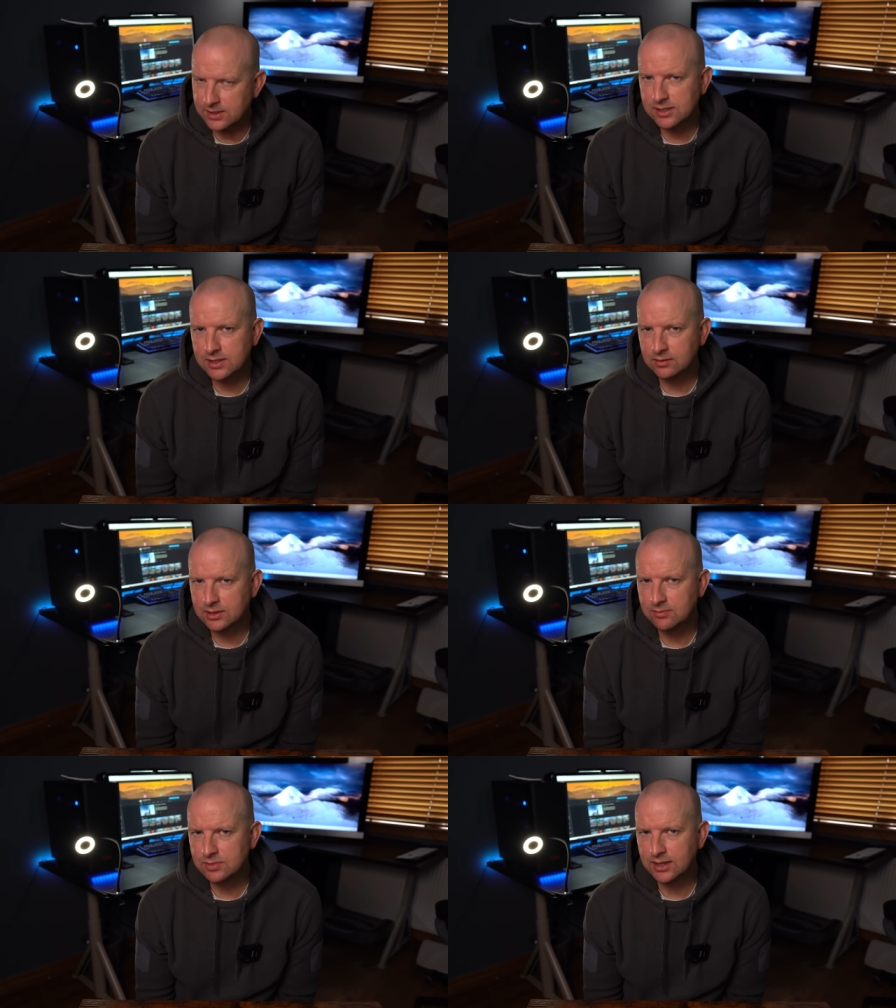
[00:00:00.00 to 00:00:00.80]
it certainly
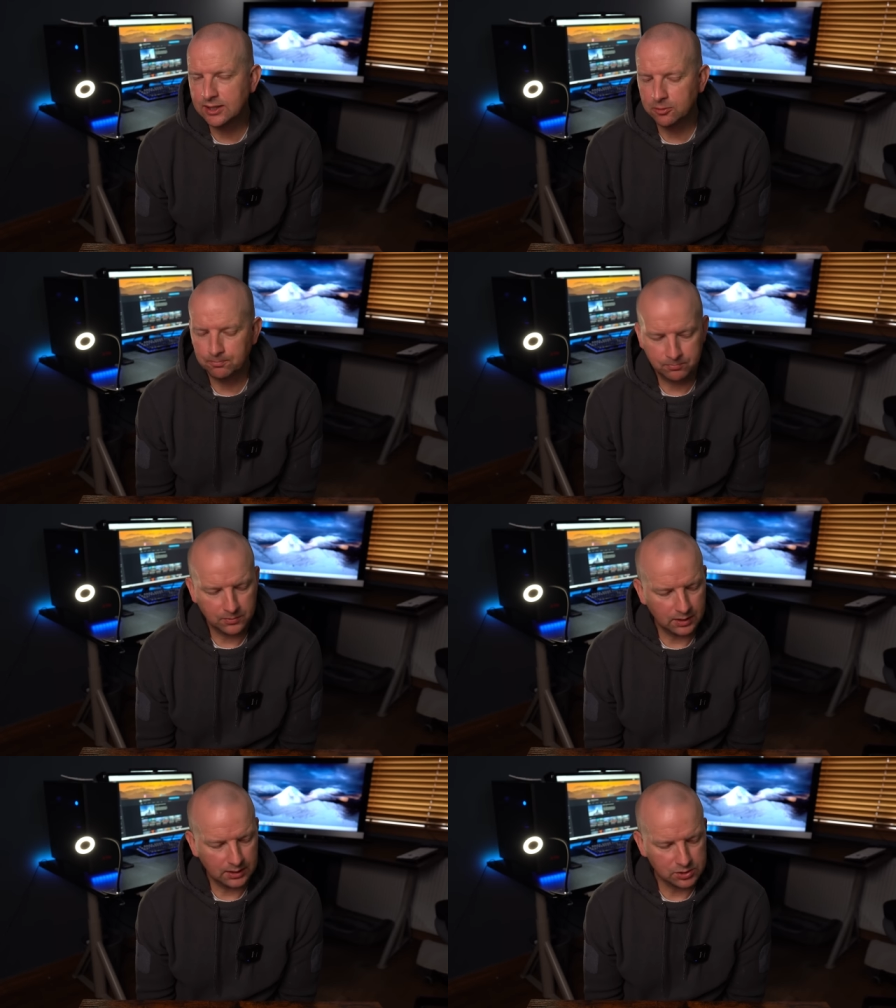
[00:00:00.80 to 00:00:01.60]
seems to help.
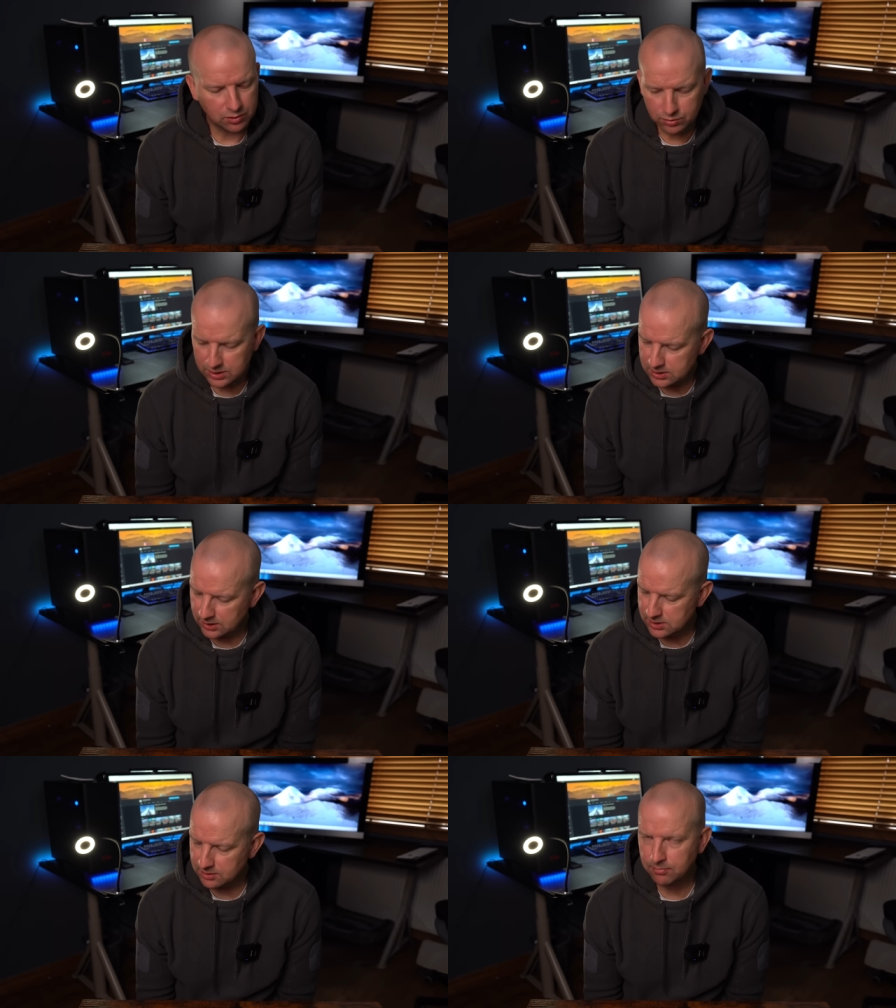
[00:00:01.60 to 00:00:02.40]
So all these
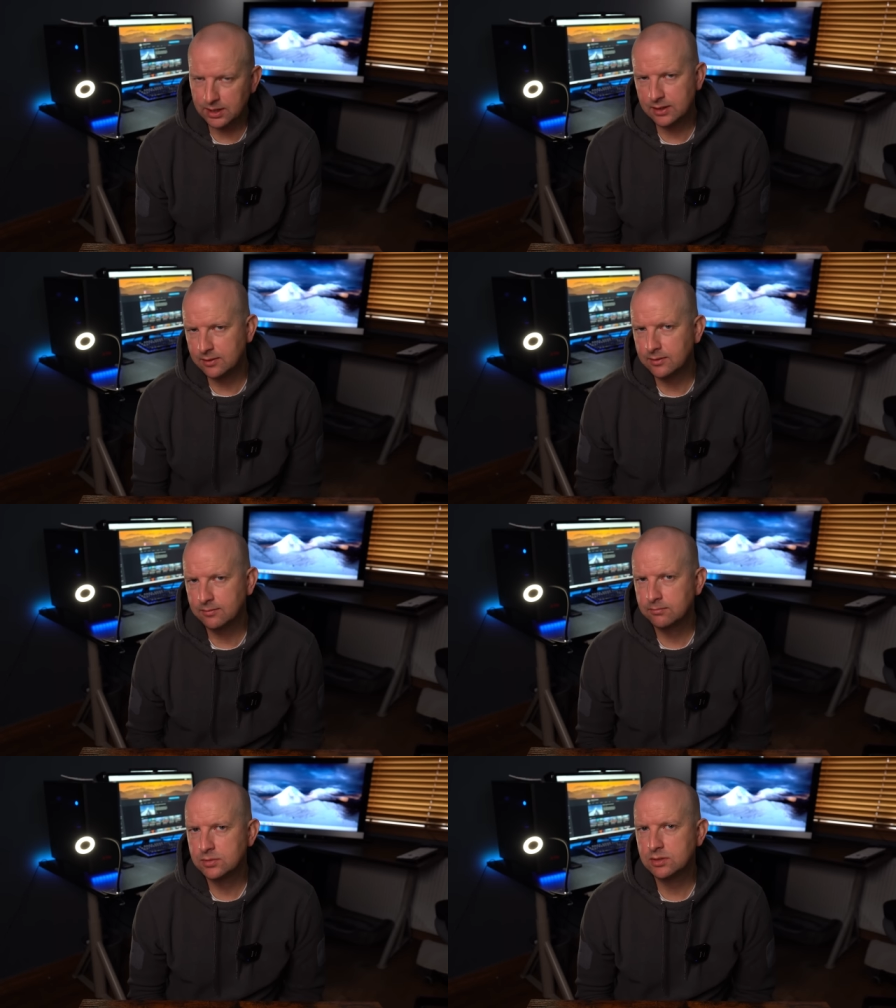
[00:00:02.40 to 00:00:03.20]
things combined
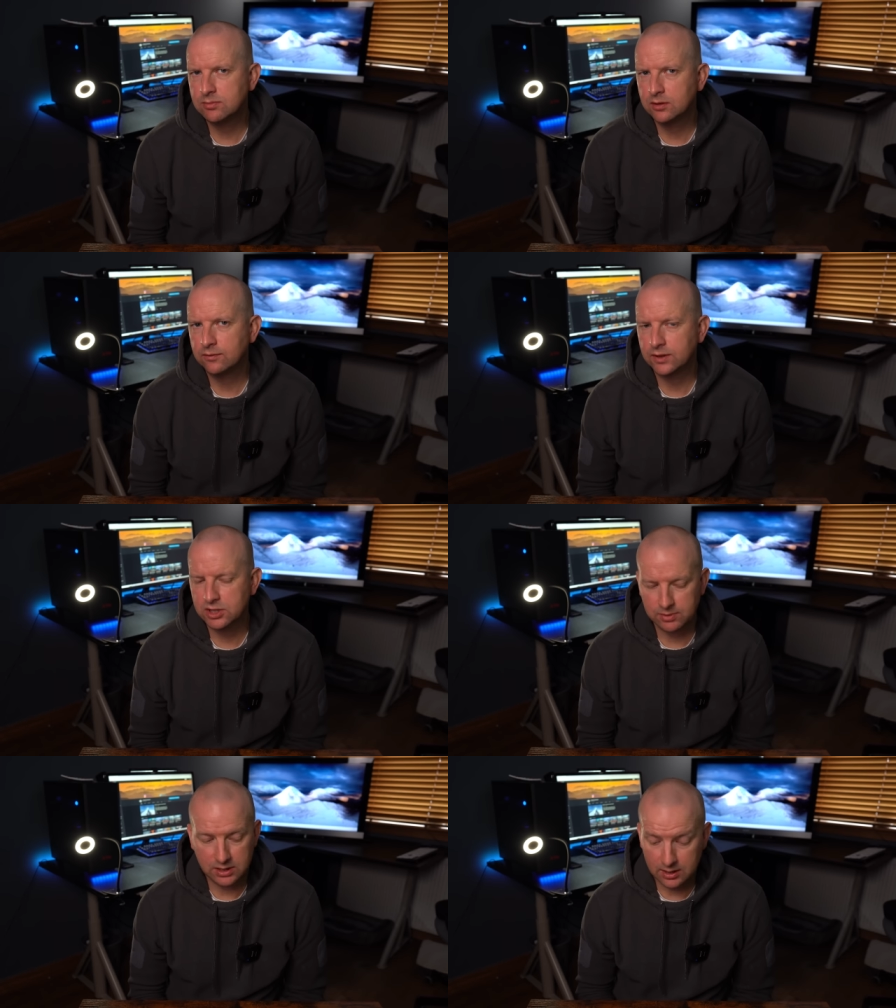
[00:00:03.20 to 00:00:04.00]
seem to
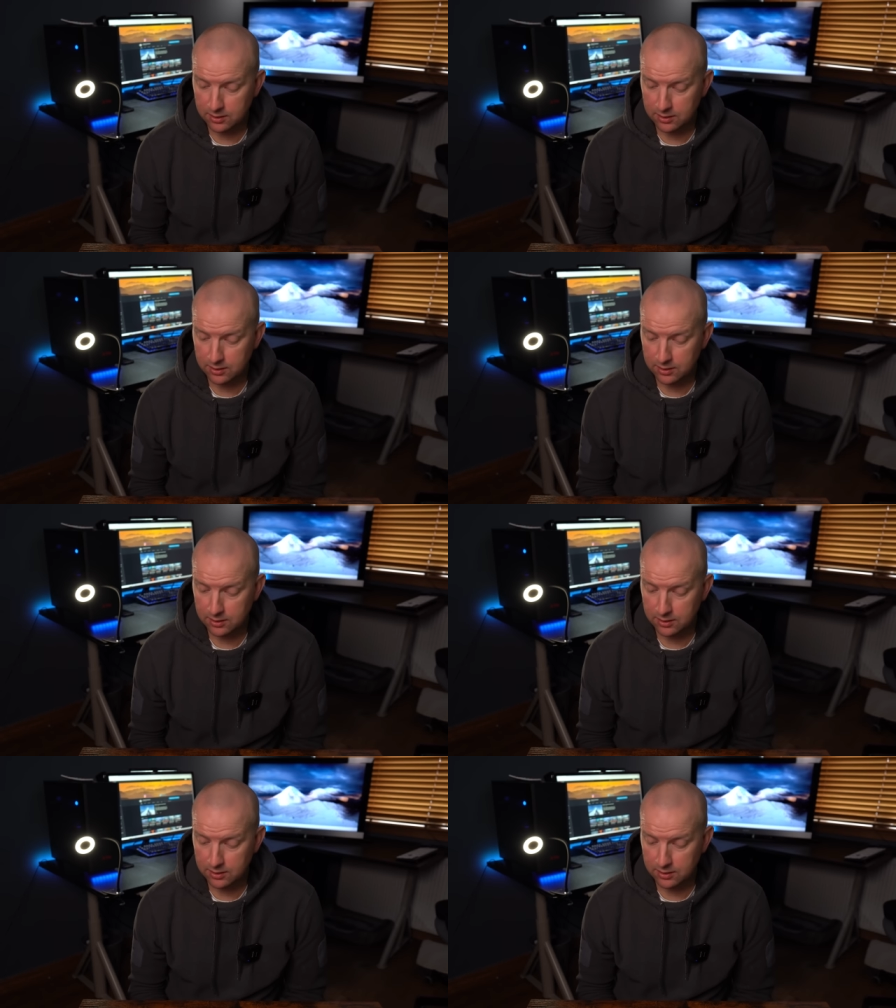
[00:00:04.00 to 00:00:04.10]
fix my knee.